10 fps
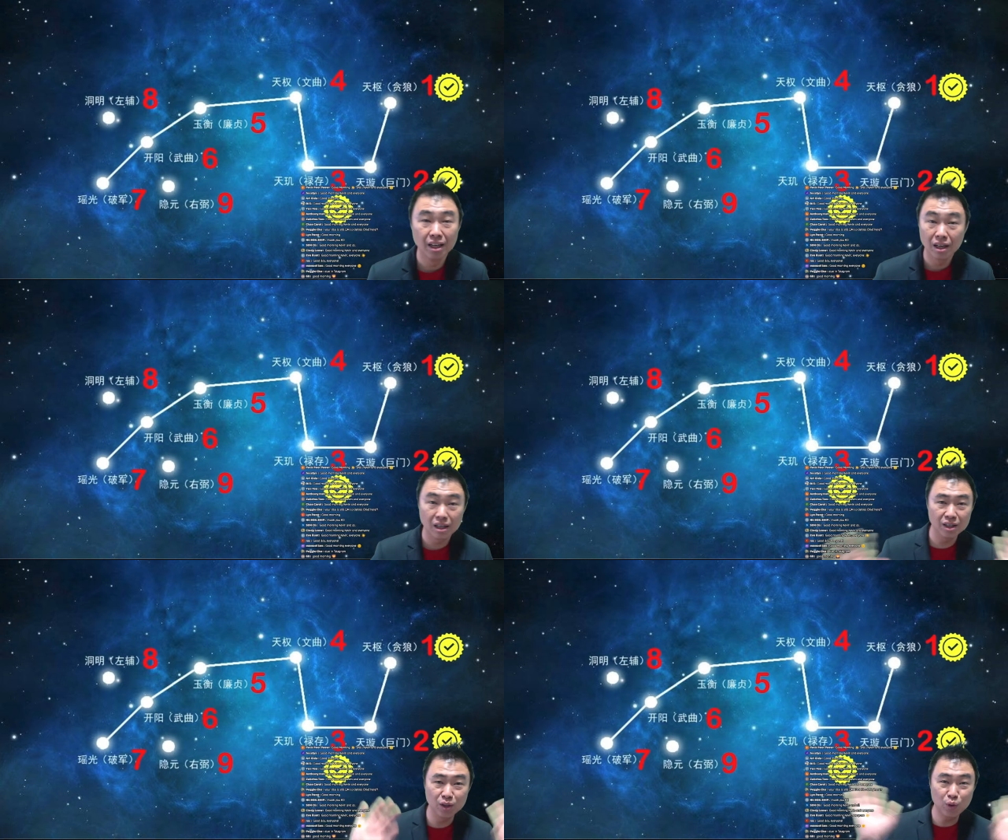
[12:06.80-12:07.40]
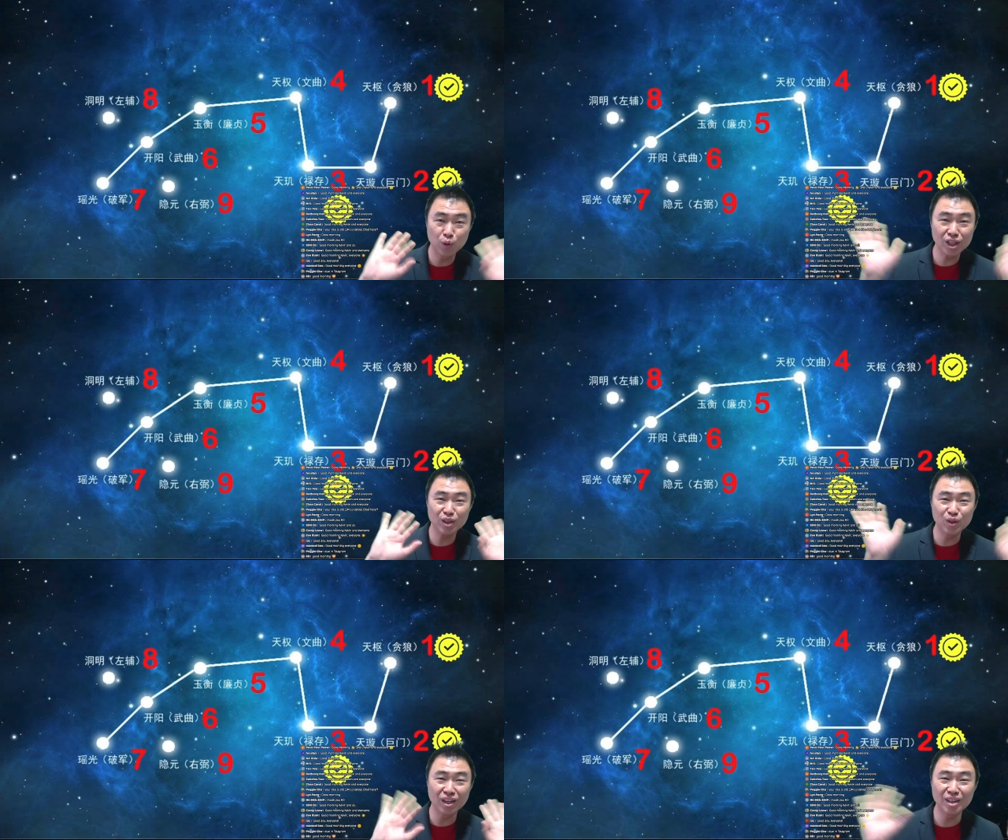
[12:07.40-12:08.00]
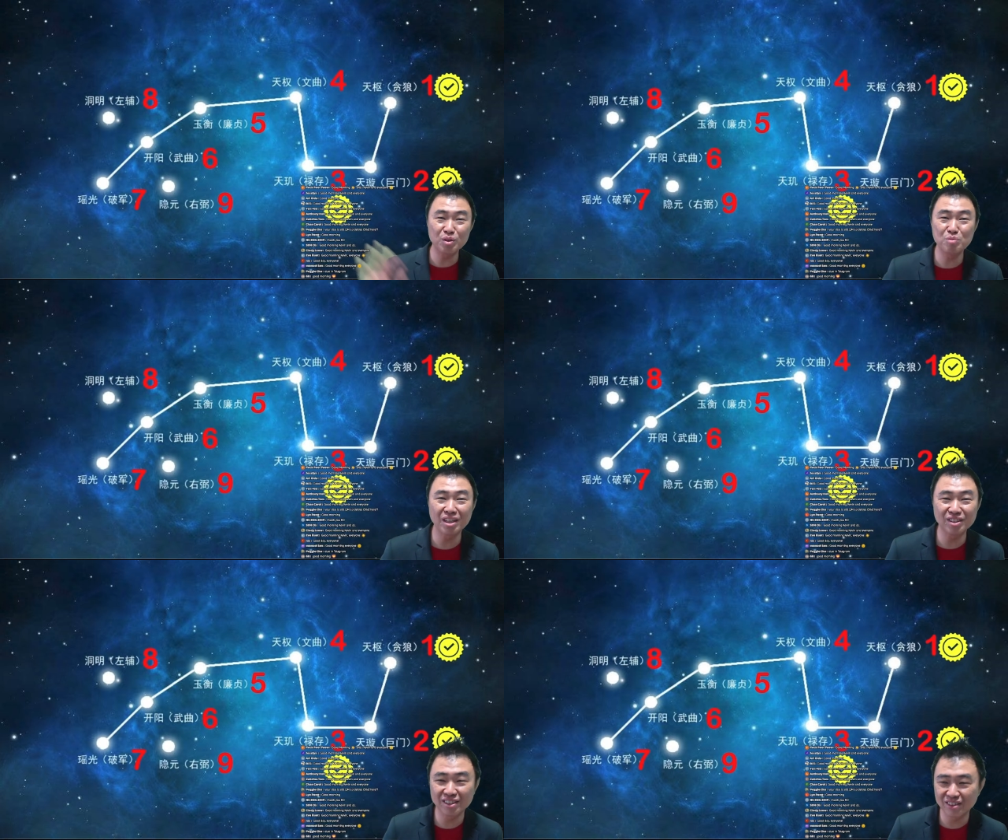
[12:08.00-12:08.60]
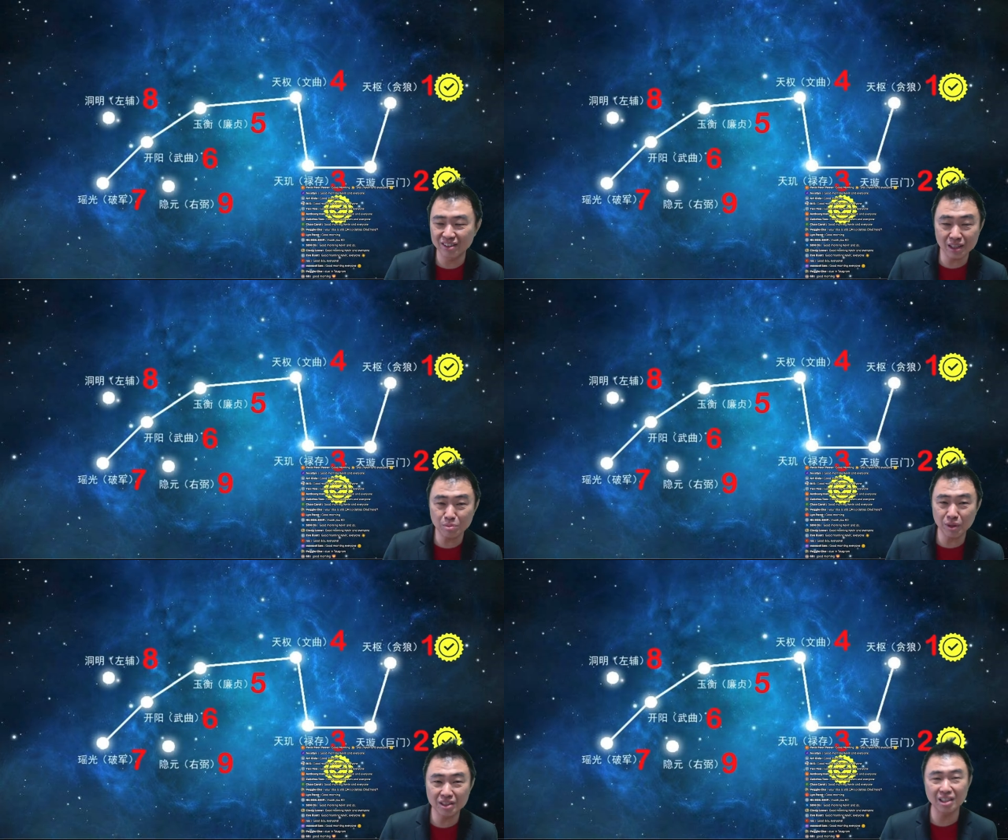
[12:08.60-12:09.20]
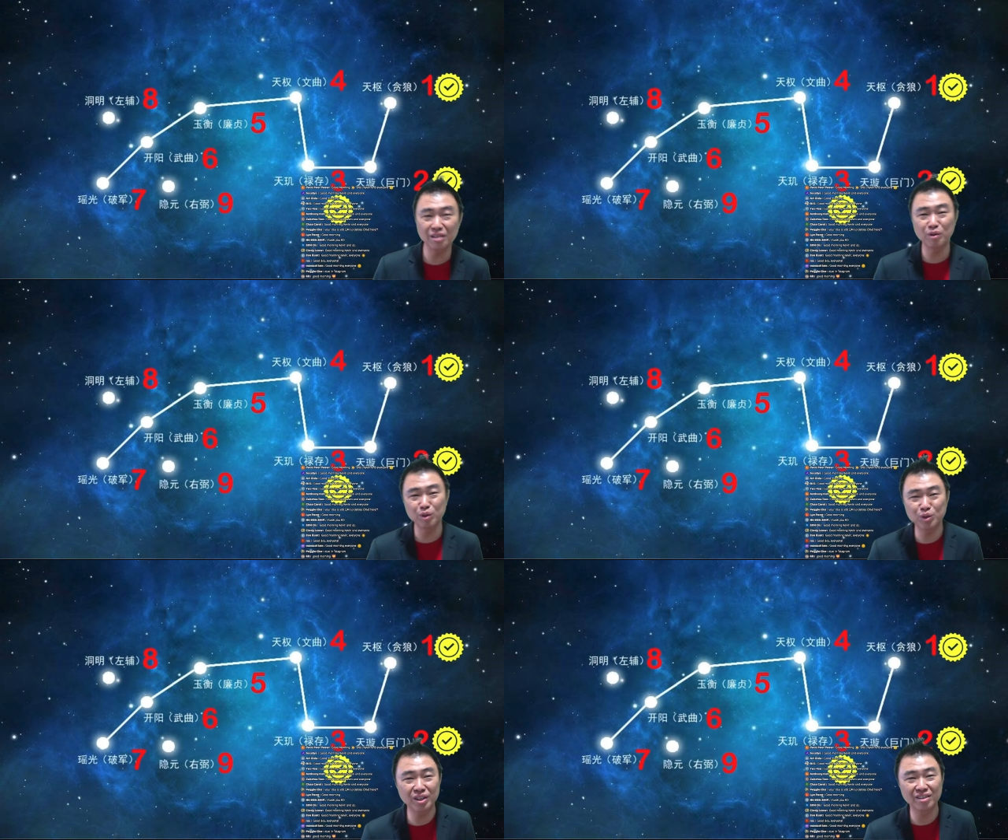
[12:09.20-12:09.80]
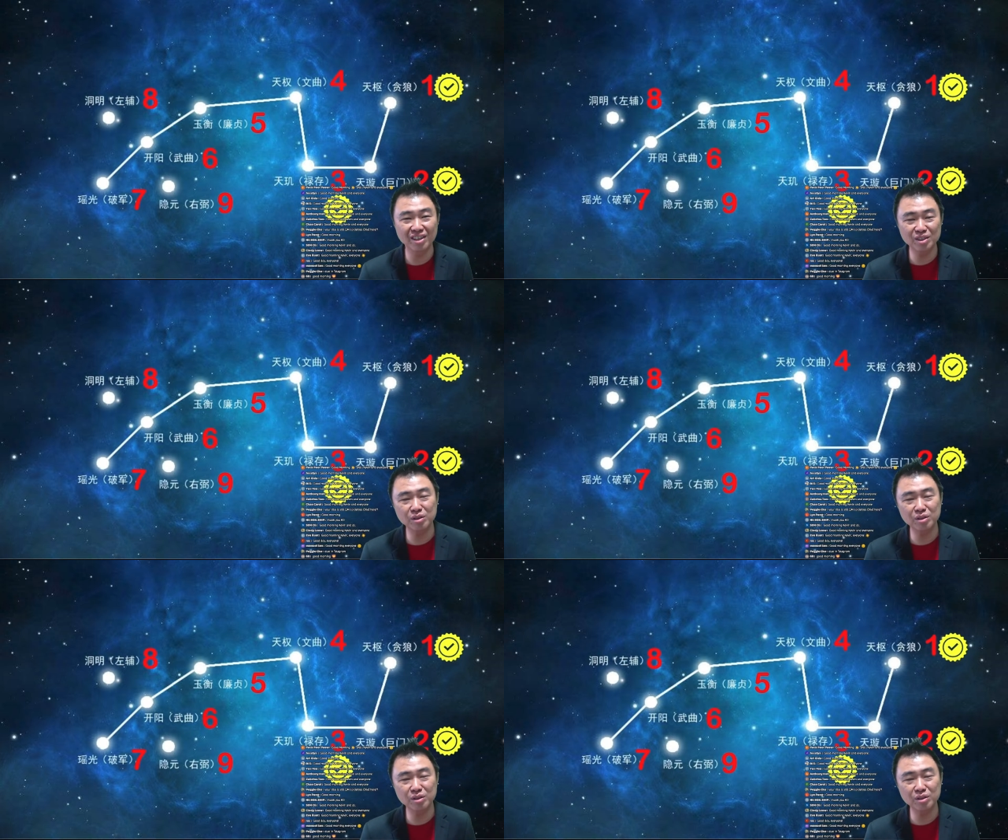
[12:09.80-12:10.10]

Don't need to think too much, right? That's basically feng shui, right?